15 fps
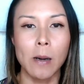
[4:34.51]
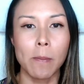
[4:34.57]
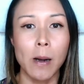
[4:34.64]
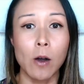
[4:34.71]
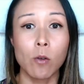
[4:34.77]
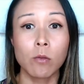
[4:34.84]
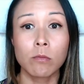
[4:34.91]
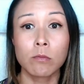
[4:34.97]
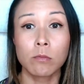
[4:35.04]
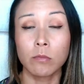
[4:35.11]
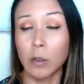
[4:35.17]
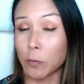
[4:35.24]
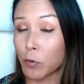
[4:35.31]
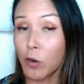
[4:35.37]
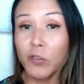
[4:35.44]
about
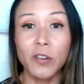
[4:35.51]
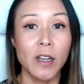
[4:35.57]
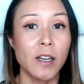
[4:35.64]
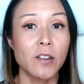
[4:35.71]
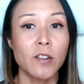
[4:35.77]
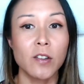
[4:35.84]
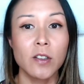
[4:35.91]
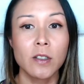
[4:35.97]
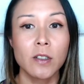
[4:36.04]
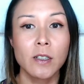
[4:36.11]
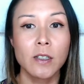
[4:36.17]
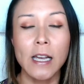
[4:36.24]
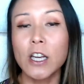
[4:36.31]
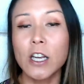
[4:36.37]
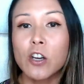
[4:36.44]
the process,
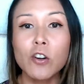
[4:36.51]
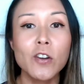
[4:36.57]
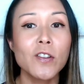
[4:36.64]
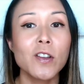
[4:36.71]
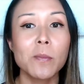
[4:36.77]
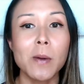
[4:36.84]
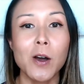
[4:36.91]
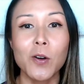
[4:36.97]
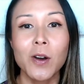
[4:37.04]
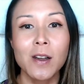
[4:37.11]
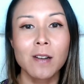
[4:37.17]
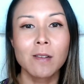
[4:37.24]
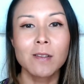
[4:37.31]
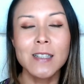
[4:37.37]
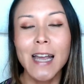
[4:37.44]
get curious about
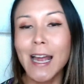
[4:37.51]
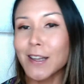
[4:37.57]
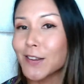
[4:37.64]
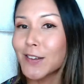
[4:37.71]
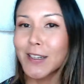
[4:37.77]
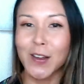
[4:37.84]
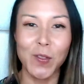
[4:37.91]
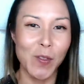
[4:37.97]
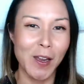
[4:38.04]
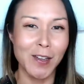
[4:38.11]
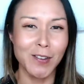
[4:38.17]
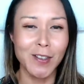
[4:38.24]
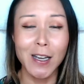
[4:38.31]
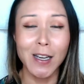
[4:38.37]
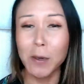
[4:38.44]
testing
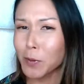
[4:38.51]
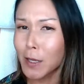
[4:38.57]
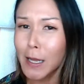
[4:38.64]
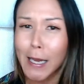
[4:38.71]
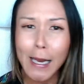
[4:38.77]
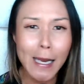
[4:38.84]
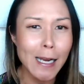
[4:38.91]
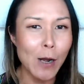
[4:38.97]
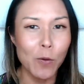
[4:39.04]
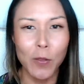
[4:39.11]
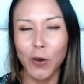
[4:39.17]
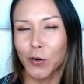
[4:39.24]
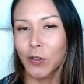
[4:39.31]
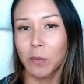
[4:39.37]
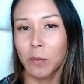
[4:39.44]
things, kind of playing out
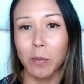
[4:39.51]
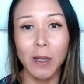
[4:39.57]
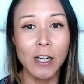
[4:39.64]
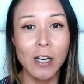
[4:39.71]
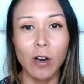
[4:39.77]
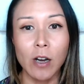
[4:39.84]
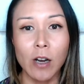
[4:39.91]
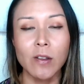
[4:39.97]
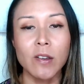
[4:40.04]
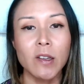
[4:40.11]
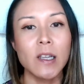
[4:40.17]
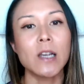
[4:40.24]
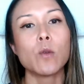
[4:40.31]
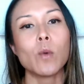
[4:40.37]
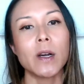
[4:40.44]
there in the playground and
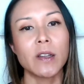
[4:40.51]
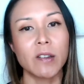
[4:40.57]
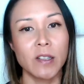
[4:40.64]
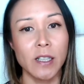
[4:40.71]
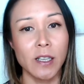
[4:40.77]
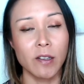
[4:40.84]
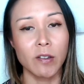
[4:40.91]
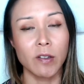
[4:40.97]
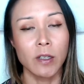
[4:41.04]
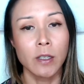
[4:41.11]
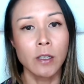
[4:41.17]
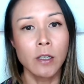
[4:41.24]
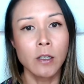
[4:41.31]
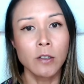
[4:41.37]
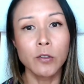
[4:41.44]
seeing what sticks.
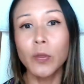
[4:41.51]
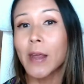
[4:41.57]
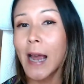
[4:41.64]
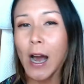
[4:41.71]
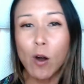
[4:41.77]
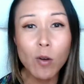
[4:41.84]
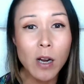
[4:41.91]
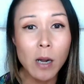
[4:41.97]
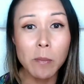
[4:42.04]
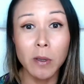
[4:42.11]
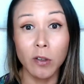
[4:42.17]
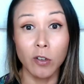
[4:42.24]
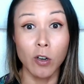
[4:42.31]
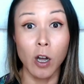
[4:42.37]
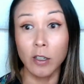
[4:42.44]
So the outcome
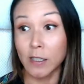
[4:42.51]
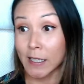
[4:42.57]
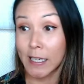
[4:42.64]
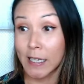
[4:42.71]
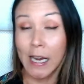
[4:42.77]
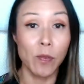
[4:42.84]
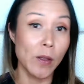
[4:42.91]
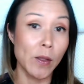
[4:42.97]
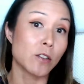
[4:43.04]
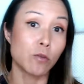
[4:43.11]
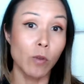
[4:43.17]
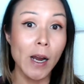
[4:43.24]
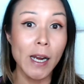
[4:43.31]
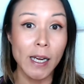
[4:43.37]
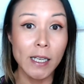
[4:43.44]
is not to get things
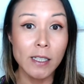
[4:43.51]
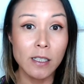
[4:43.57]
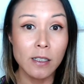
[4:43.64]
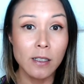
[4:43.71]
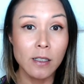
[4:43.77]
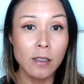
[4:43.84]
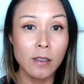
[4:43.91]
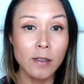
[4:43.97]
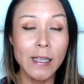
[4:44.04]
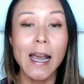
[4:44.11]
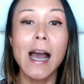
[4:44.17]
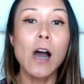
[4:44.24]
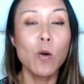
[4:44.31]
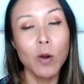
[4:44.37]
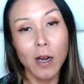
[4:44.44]
right,
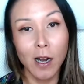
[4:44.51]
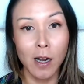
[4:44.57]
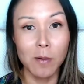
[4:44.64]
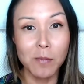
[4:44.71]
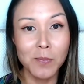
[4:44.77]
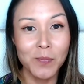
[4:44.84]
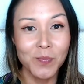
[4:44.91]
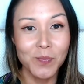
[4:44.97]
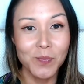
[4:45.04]
the outcome.